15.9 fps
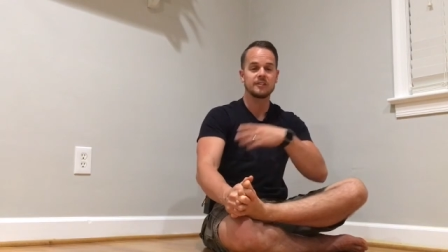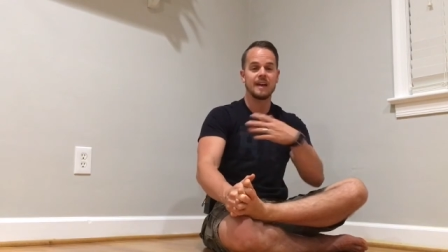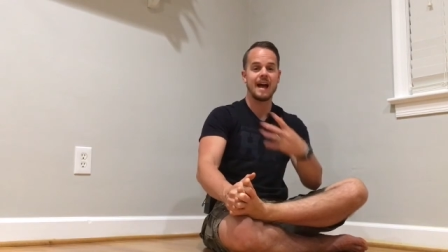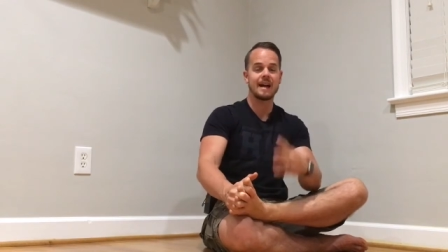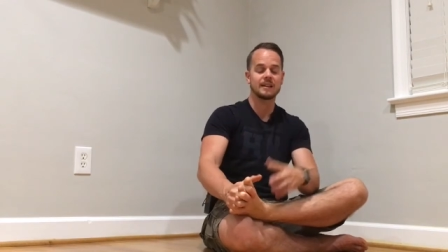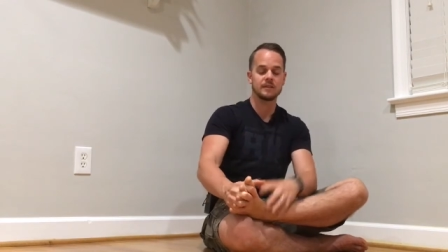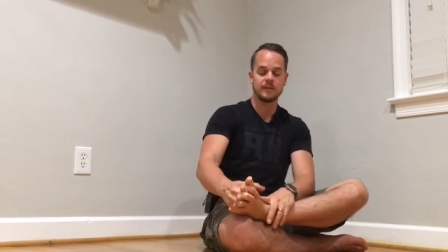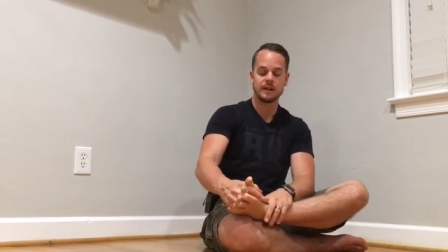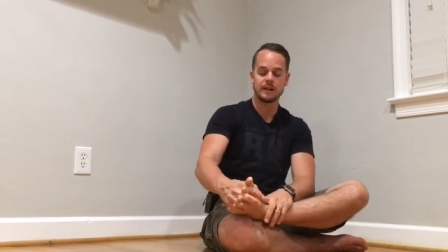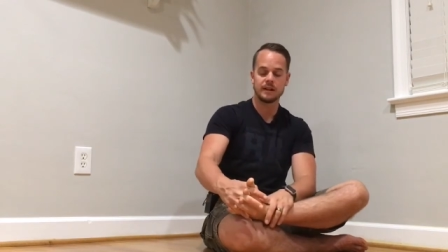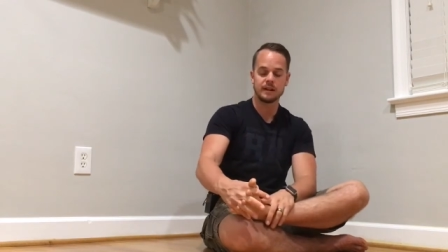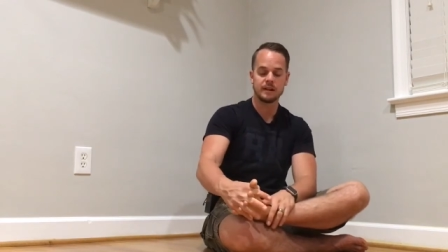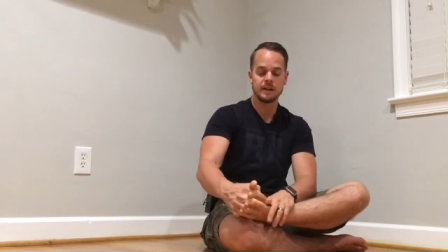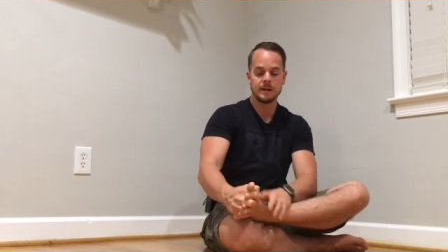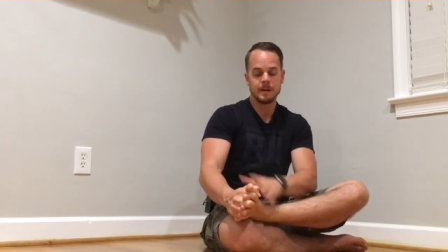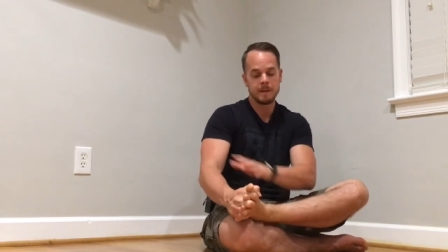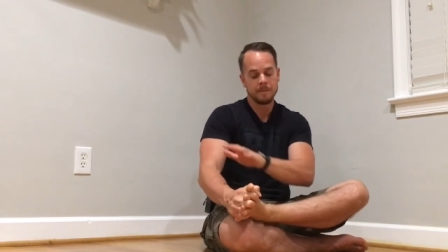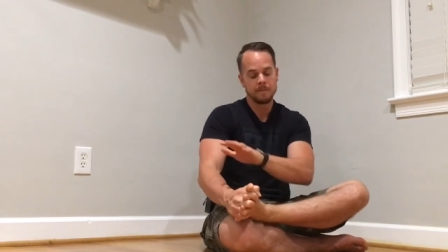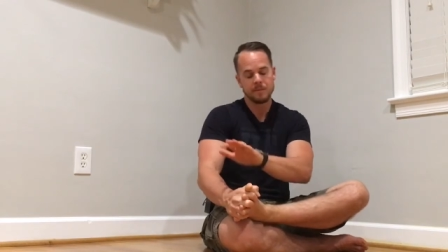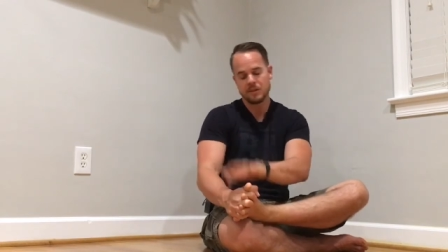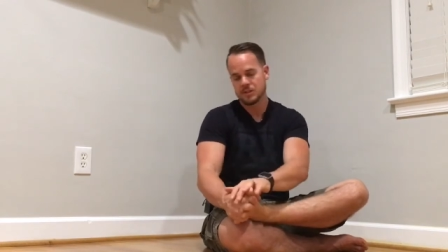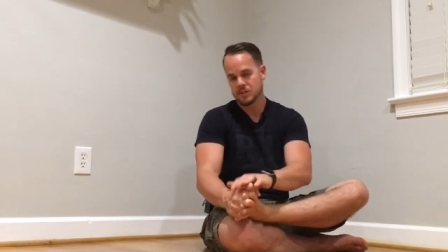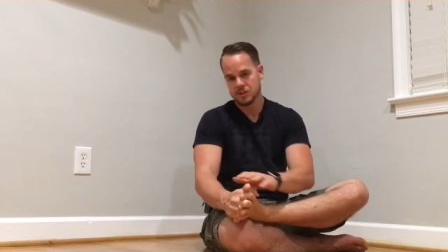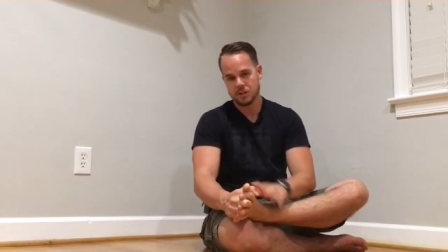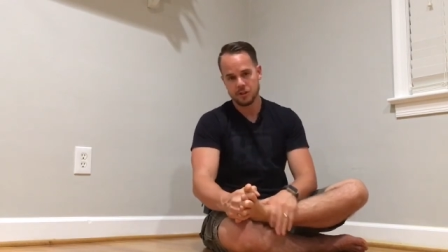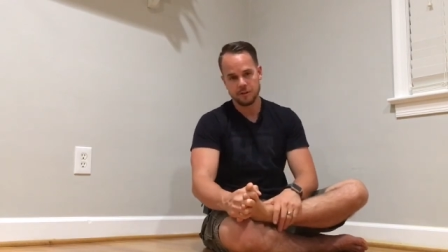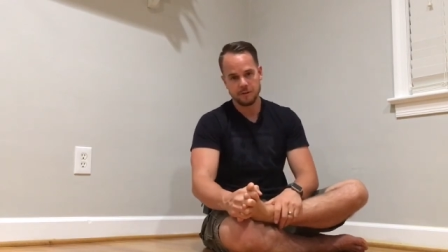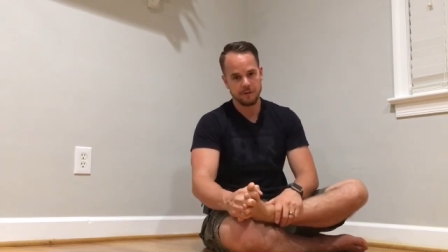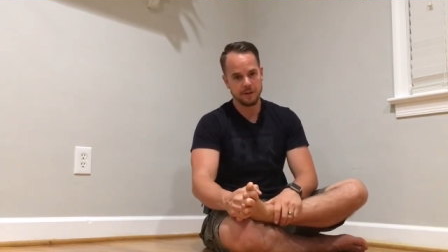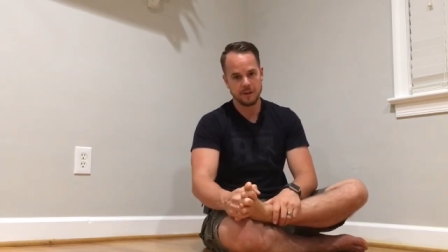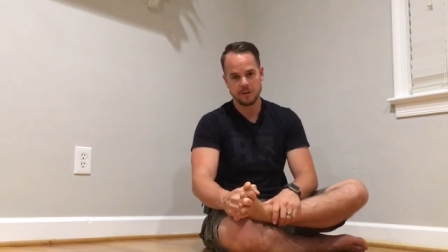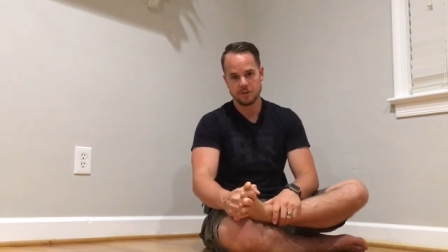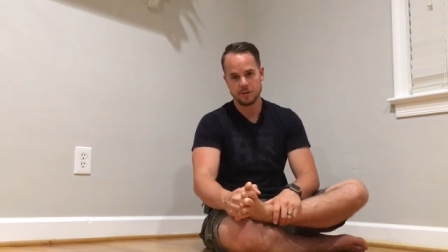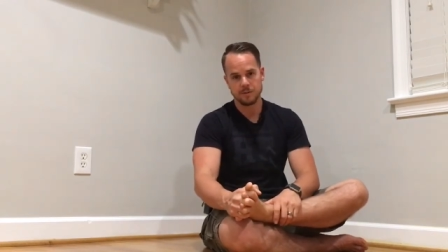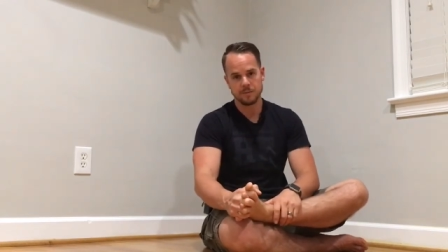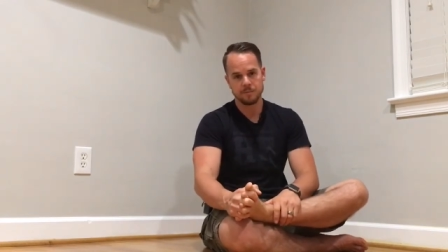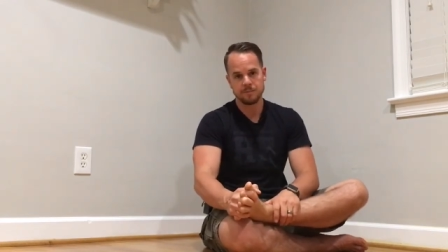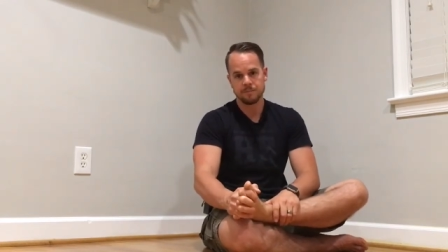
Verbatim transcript: the activating. This is a good finisher.